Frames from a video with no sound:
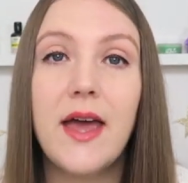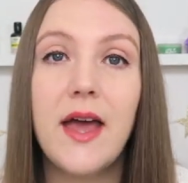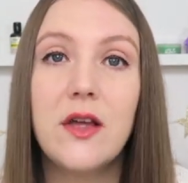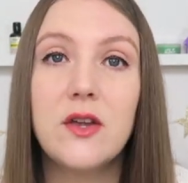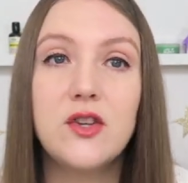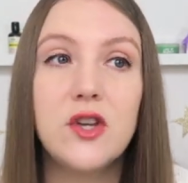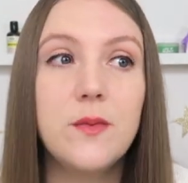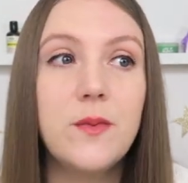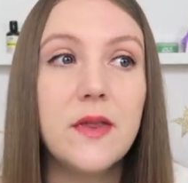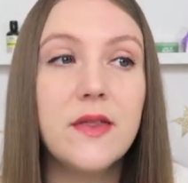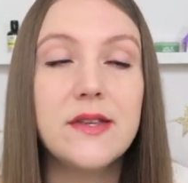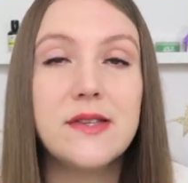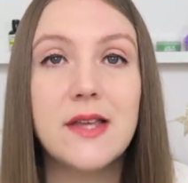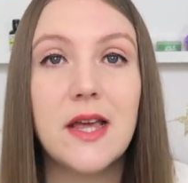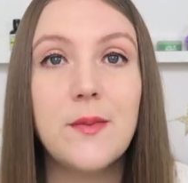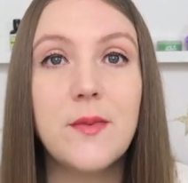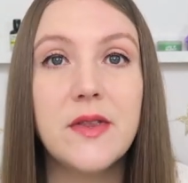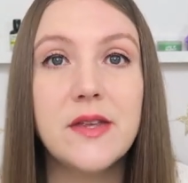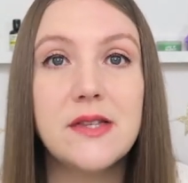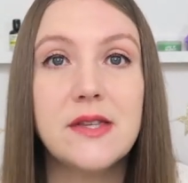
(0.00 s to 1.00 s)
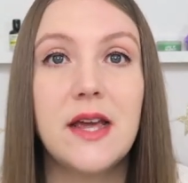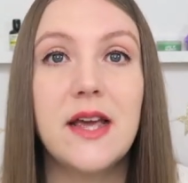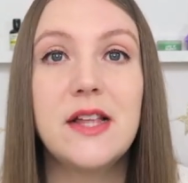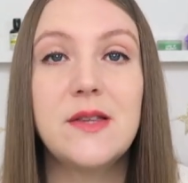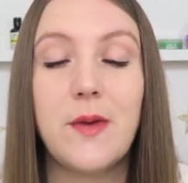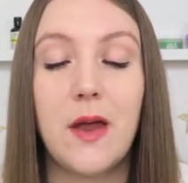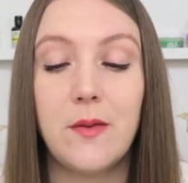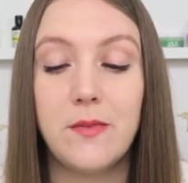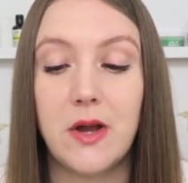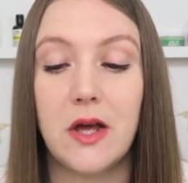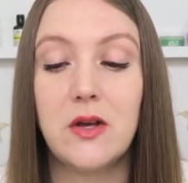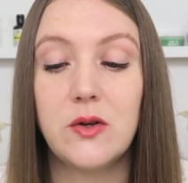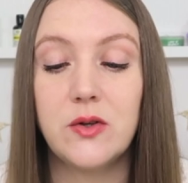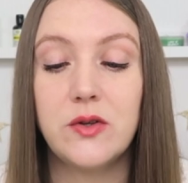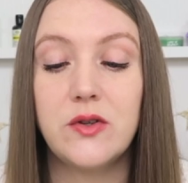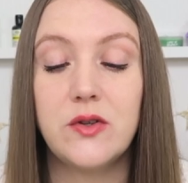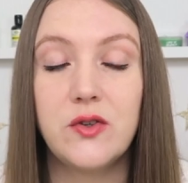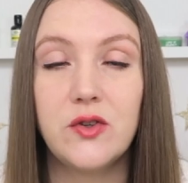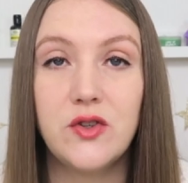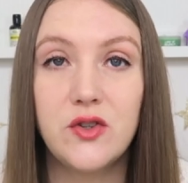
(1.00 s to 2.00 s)
It should be the same in the States, and I'm not
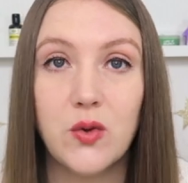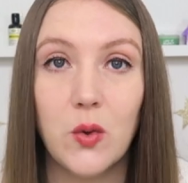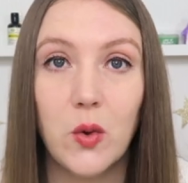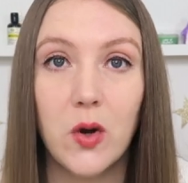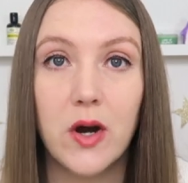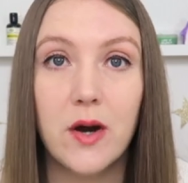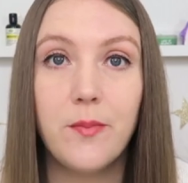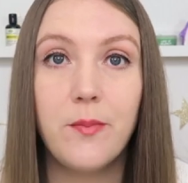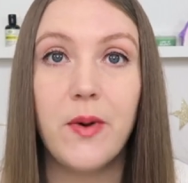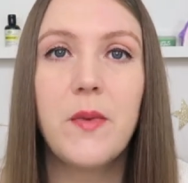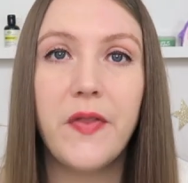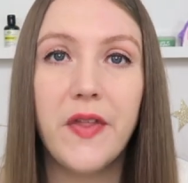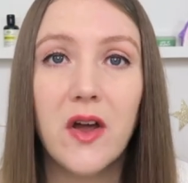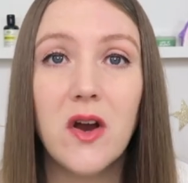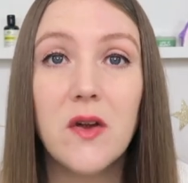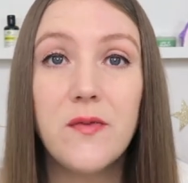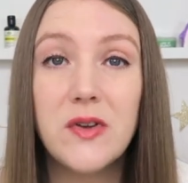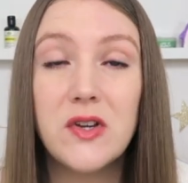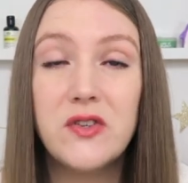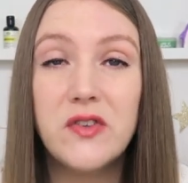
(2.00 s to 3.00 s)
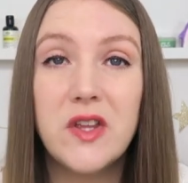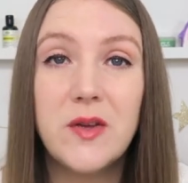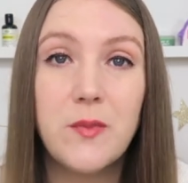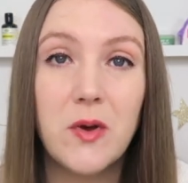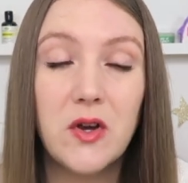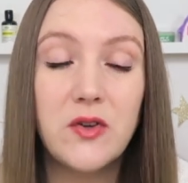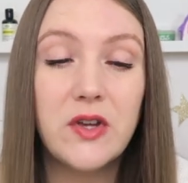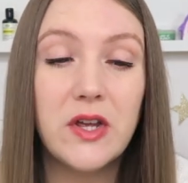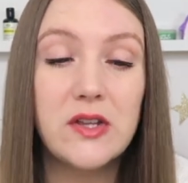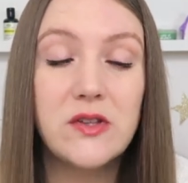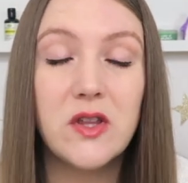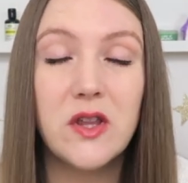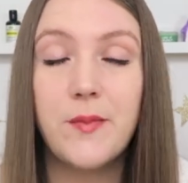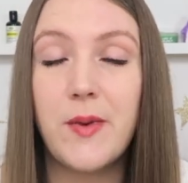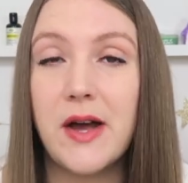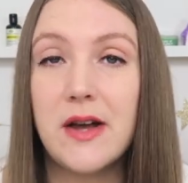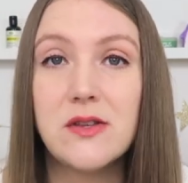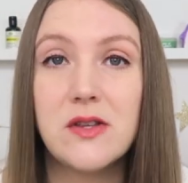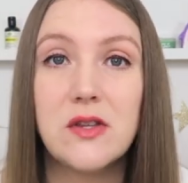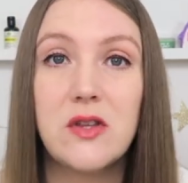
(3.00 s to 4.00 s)
sure, but they are officially merging, so the
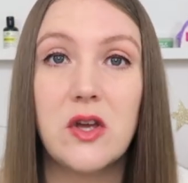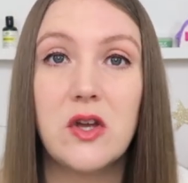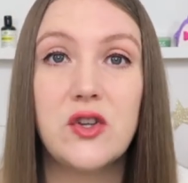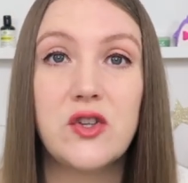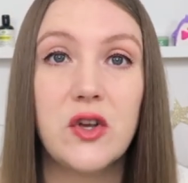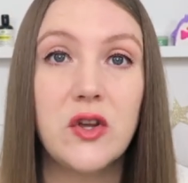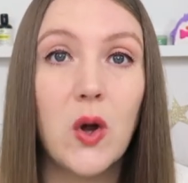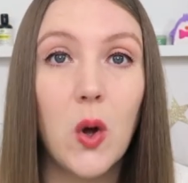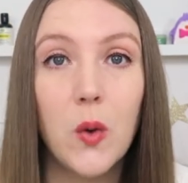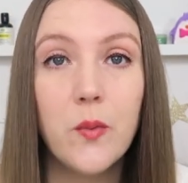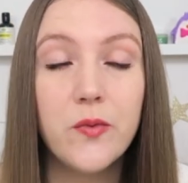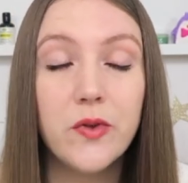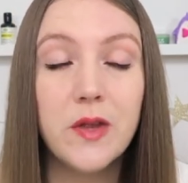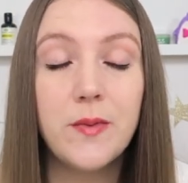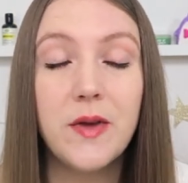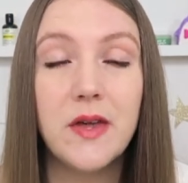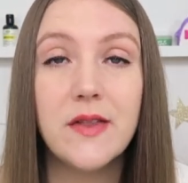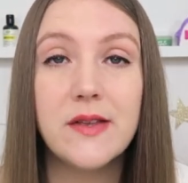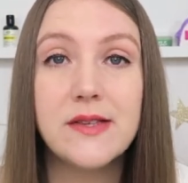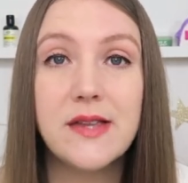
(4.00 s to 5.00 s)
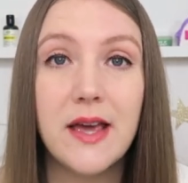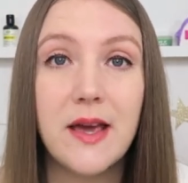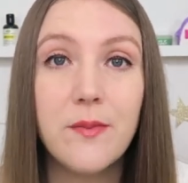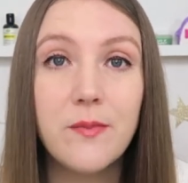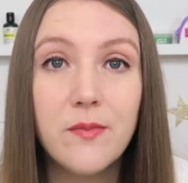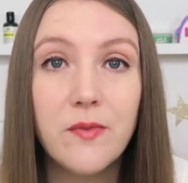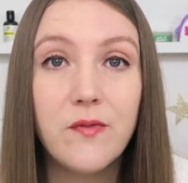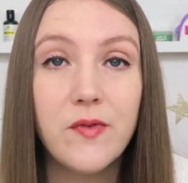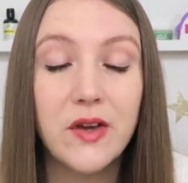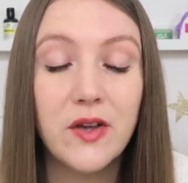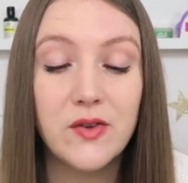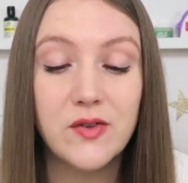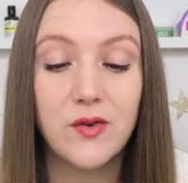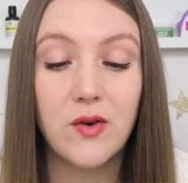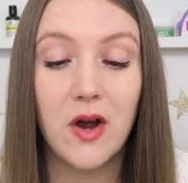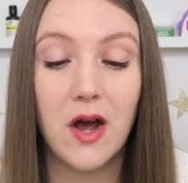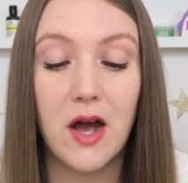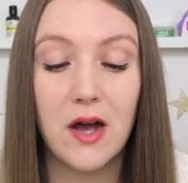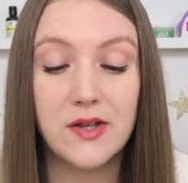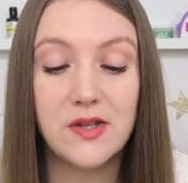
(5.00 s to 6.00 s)
boxes should hopefully be the same, fingers
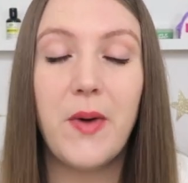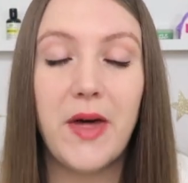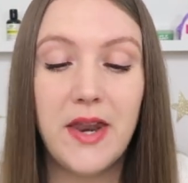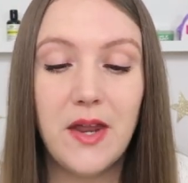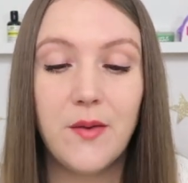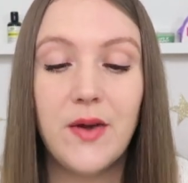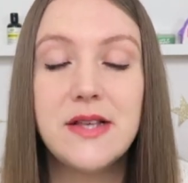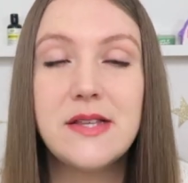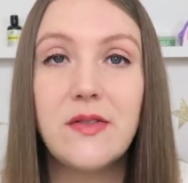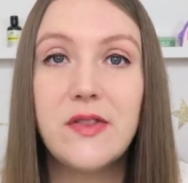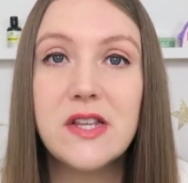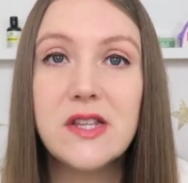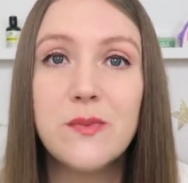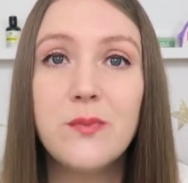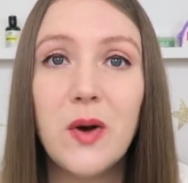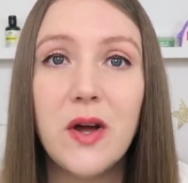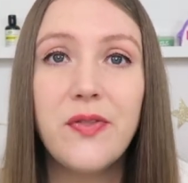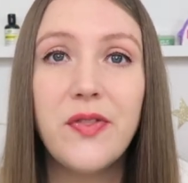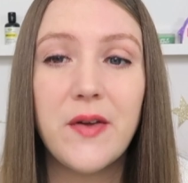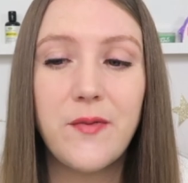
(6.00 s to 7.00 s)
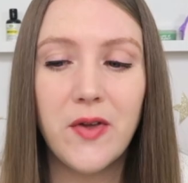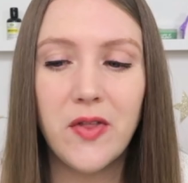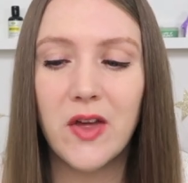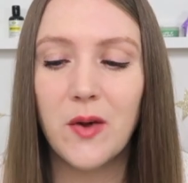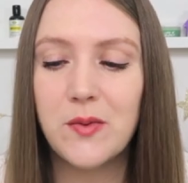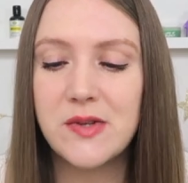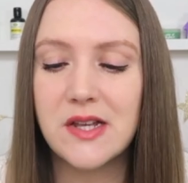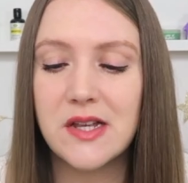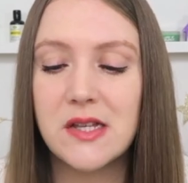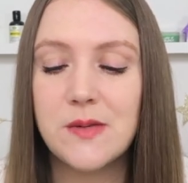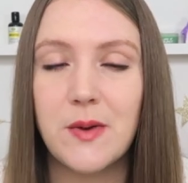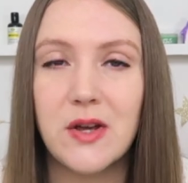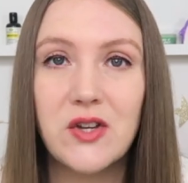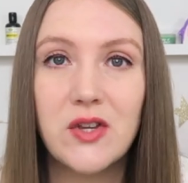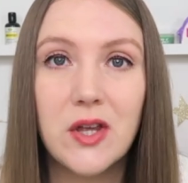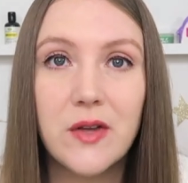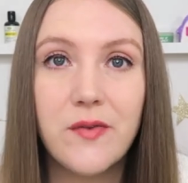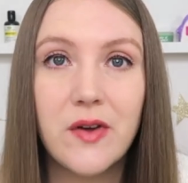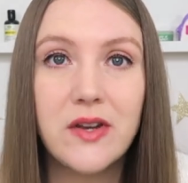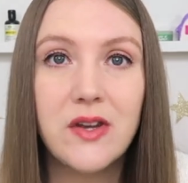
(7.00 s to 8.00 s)
crossed. But anyways, this month I feel like was
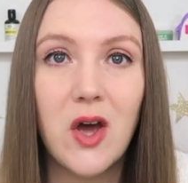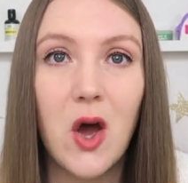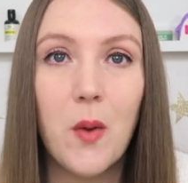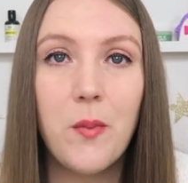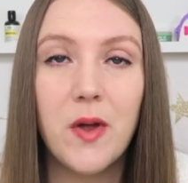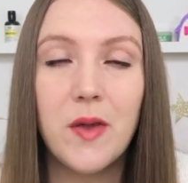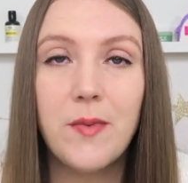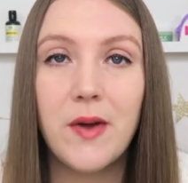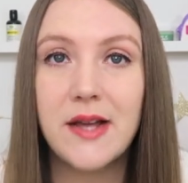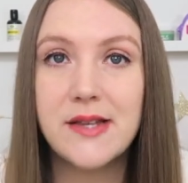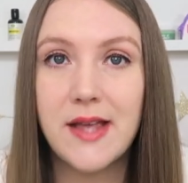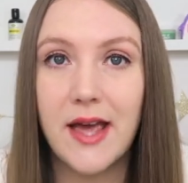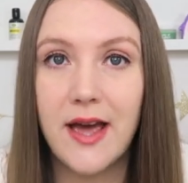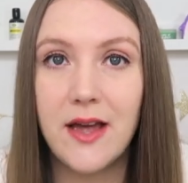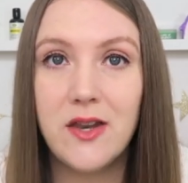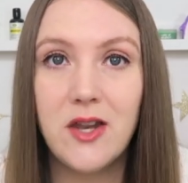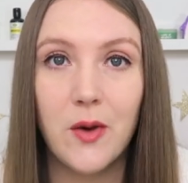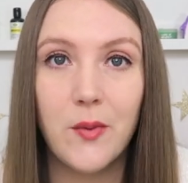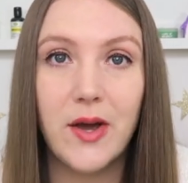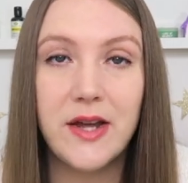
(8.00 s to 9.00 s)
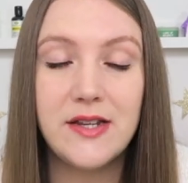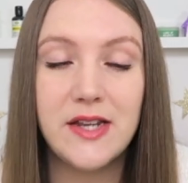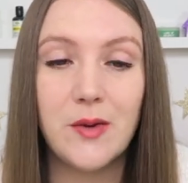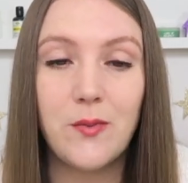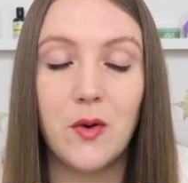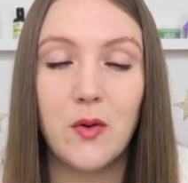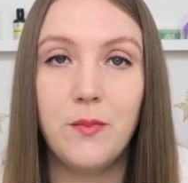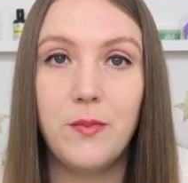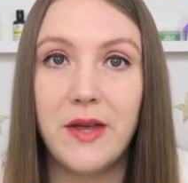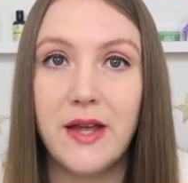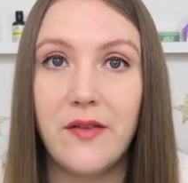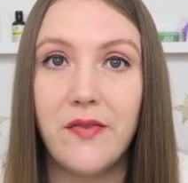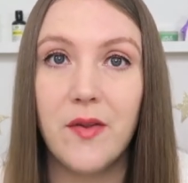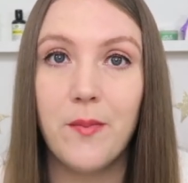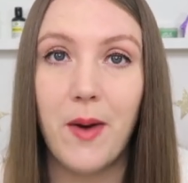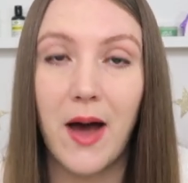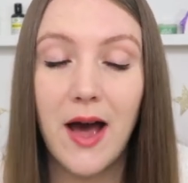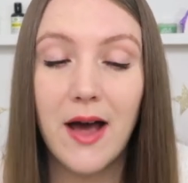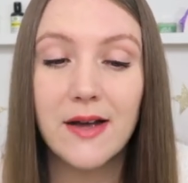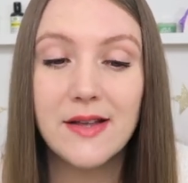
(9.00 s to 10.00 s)
especially fun to open because I had no idea what would be in the
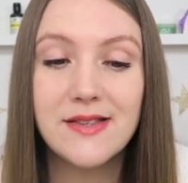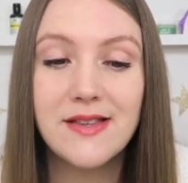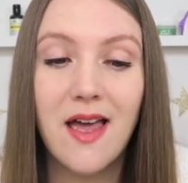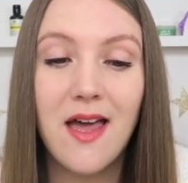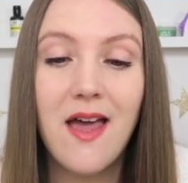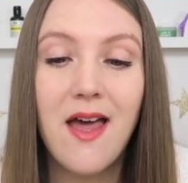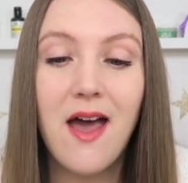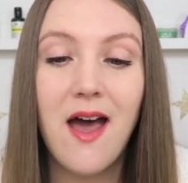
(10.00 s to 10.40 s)
box.